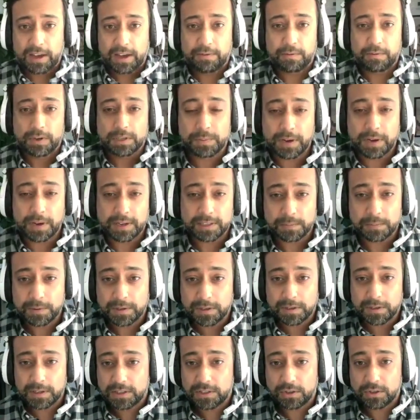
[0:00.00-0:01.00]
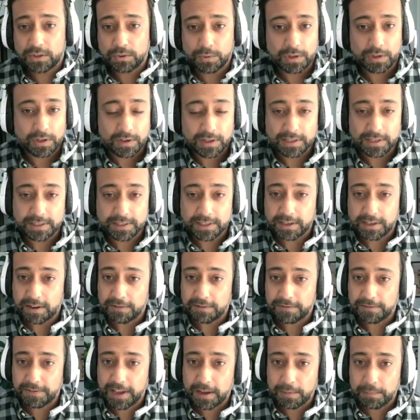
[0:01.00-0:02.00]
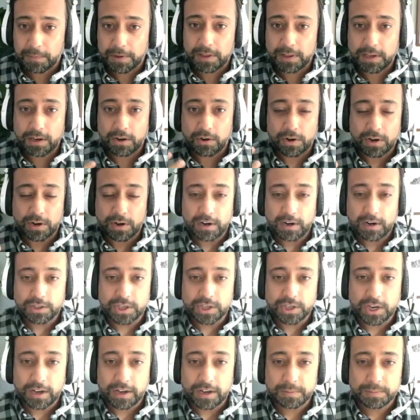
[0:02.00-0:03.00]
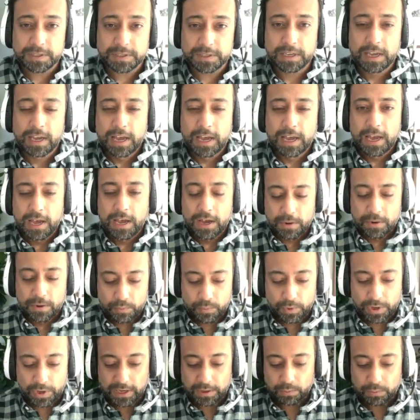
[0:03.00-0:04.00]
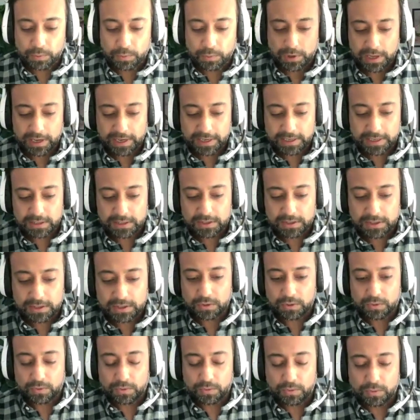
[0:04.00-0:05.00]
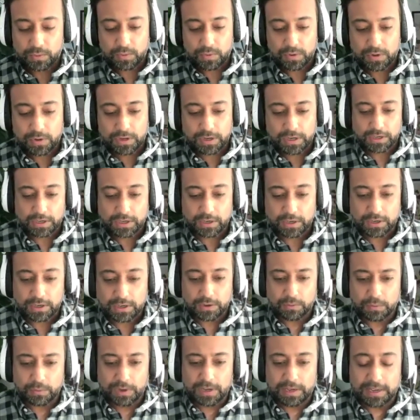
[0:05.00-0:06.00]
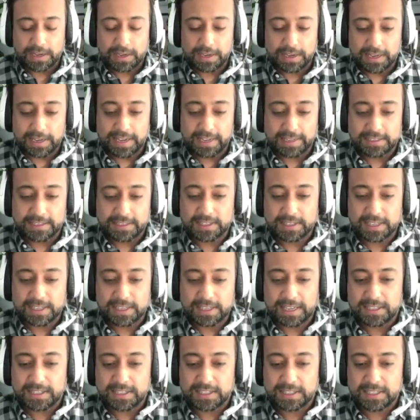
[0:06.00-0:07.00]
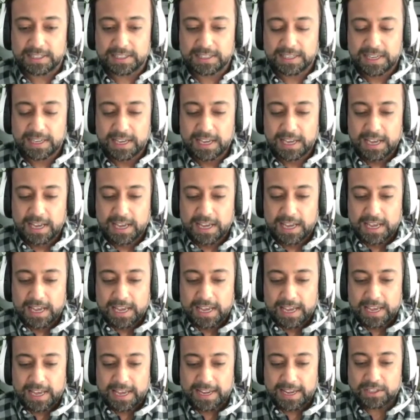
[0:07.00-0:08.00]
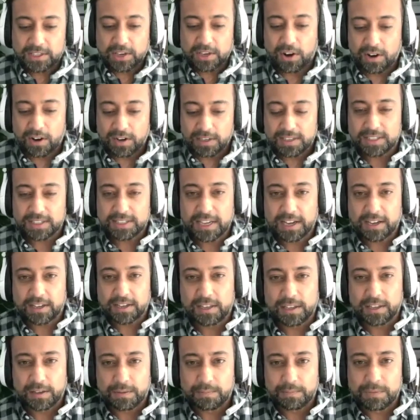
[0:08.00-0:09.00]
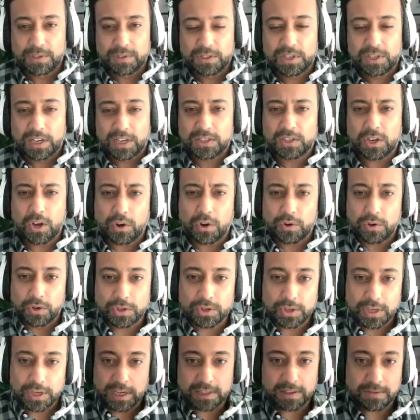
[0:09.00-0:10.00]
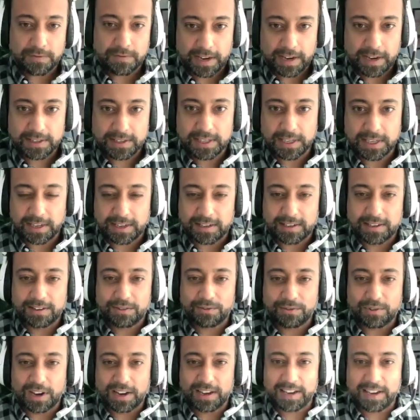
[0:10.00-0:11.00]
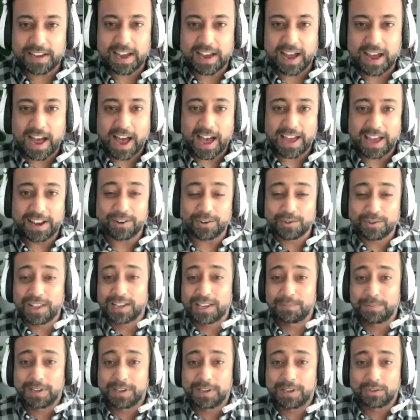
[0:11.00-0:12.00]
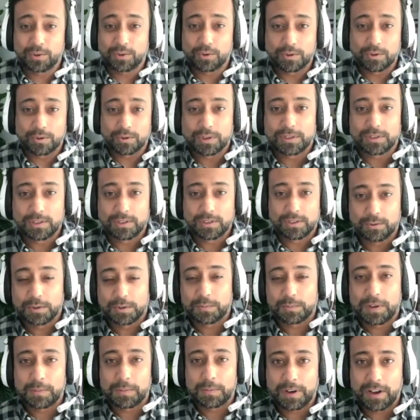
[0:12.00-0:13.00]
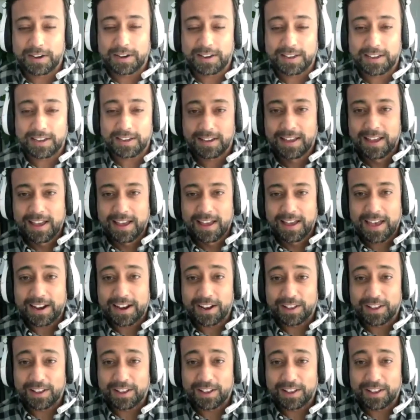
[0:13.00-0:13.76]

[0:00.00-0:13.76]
we have a responsibility to, whether that's in our family or in our jobs, we would like to, it's hard to tell them just, oh, you should get the vaccine, right? I don't like being told what to do with my body.